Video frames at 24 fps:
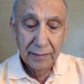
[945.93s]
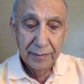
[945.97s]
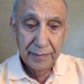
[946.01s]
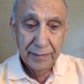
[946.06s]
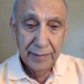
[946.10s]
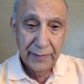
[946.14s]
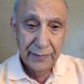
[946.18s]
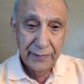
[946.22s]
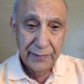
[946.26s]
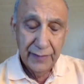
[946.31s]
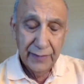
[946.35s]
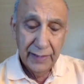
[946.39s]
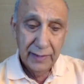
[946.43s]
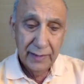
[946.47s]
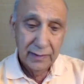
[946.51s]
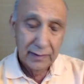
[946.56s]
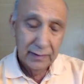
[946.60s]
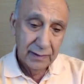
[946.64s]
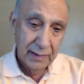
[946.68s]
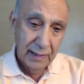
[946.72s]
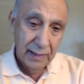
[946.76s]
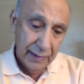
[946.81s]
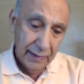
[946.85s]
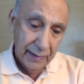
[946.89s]
But
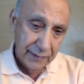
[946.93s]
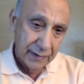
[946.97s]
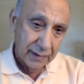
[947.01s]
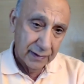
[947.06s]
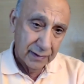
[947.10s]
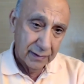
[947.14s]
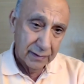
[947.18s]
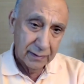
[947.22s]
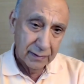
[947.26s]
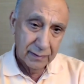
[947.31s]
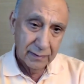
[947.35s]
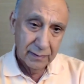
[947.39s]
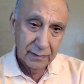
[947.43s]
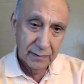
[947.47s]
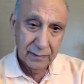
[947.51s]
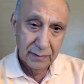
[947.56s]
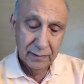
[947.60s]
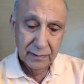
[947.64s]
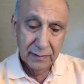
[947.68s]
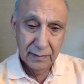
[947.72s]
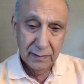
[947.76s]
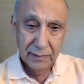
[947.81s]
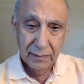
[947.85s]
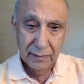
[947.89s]
then the other
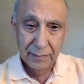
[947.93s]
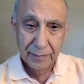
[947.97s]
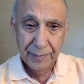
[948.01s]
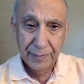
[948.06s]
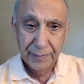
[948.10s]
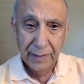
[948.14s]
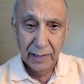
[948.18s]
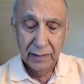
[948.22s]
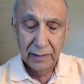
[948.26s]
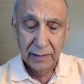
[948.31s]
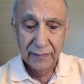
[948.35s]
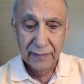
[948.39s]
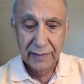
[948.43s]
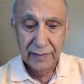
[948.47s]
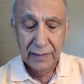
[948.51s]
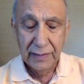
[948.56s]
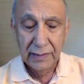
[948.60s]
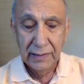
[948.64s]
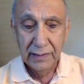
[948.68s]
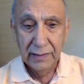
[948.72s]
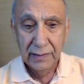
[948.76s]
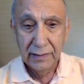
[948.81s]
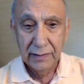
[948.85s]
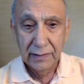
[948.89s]
part of the
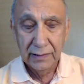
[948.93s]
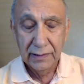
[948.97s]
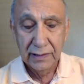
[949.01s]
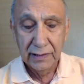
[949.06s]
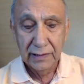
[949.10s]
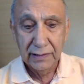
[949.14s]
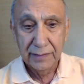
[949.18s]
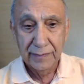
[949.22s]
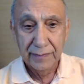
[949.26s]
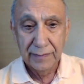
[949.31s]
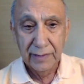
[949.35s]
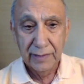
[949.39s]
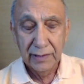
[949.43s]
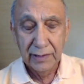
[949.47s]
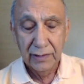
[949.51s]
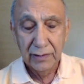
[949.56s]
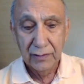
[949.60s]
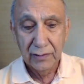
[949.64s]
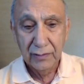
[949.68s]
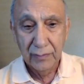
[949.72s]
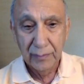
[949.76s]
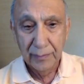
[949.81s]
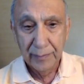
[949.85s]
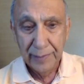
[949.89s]
healing that's
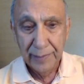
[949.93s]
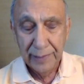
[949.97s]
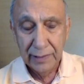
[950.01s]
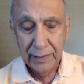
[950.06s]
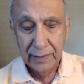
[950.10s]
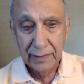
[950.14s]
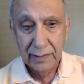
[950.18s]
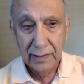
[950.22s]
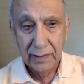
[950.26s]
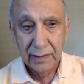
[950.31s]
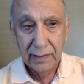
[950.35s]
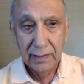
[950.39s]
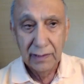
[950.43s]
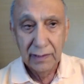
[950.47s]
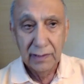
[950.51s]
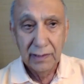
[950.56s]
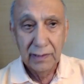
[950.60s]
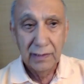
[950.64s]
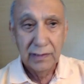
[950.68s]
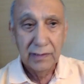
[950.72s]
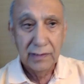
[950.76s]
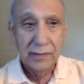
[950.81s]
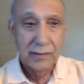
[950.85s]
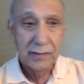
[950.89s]
complete
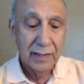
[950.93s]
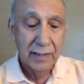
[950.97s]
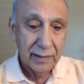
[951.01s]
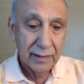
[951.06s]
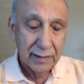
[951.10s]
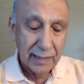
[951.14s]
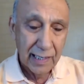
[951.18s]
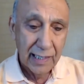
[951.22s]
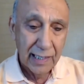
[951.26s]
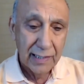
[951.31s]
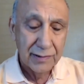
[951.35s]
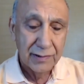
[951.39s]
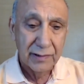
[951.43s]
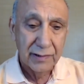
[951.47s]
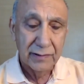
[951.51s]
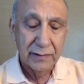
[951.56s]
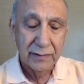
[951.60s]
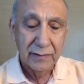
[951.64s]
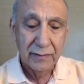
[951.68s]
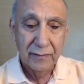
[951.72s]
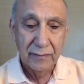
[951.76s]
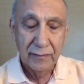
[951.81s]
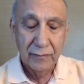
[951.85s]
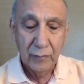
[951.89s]
is the
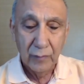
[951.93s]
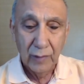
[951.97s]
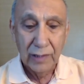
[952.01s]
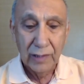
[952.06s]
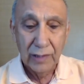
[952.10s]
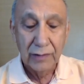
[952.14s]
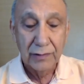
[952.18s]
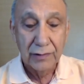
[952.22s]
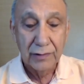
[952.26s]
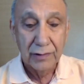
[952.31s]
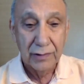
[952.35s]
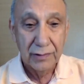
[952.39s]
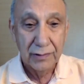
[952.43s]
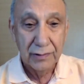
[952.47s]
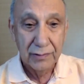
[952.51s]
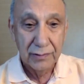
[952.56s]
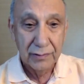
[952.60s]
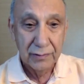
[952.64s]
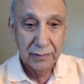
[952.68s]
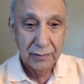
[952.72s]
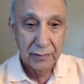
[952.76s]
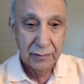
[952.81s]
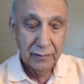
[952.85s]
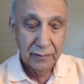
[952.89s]
arising of
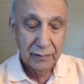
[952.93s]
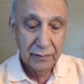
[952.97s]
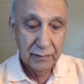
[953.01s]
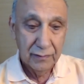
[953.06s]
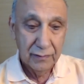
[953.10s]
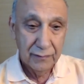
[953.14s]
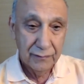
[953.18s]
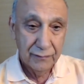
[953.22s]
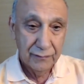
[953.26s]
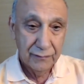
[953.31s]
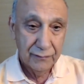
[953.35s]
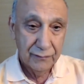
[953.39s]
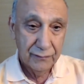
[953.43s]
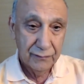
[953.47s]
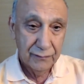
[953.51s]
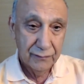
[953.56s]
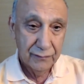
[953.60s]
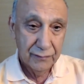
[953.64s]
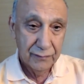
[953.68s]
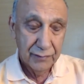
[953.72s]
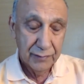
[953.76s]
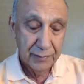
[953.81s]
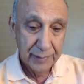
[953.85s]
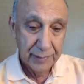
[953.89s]
qualities of
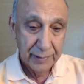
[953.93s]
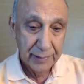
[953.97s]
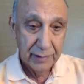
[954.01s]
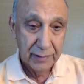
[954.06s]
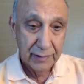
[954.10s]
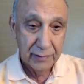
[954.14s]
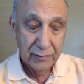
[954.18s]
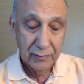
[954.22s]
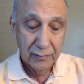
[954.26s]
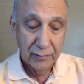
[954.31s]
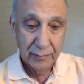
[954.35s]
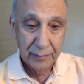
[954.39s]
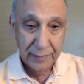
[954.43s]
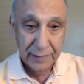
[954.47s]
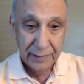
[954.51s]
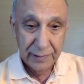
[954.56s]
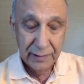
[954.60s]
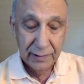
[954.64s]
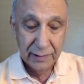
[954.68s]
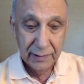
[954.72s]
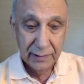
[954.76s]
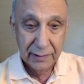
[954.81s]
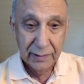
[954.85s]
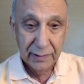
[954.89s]
spirit or
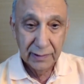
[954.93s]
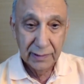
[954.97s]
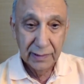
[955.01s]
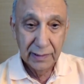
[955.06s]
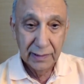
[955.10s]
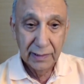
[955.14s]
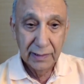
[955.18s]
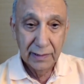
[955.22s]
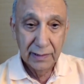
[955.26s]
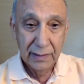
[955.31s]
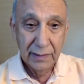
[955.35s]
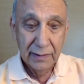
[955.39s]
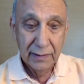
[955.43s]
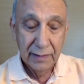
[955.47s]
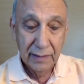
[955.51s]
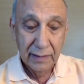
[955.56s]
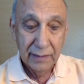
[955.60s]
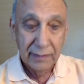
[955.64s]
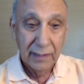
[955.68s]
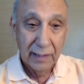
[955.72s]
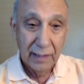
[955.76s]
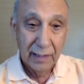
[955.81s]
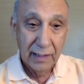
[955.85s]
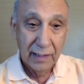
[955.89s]
being
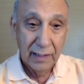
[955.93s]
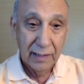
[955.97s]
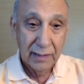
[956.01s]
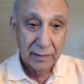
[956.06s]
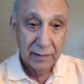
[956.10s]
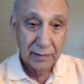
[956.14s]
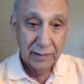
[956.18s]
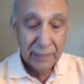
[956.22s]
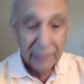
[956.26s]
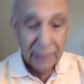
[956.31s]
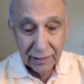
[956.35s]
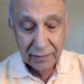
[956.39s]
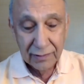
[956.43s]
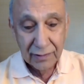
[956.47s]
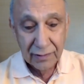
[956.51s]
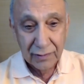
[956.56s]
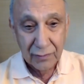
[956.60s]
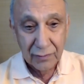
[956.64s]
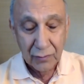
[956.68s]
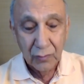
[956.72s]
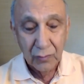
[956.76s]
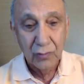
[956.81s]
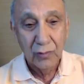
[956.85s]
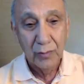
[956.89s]
that are
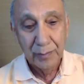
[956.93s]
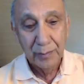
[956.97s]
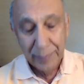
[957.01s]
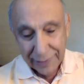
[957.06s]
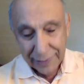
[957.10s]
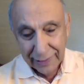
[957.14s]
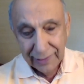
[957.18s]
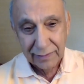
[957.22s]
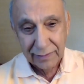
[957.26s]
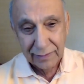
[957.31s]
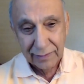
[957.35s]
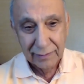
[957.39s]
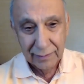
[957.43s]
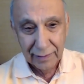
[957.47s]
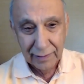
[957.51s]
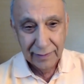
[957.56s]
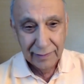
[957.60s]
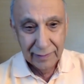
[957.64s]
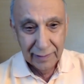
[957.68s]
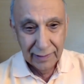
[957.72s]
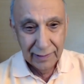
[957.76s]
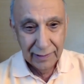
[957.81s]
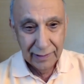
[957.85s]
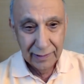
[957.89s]
needed to complete
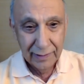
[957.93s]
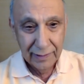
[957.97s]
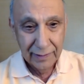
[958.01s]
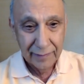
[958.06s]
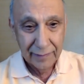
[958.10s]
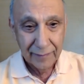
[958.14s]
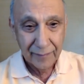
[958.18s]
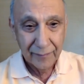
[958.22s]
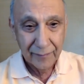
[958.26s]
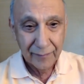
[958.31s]
that healing.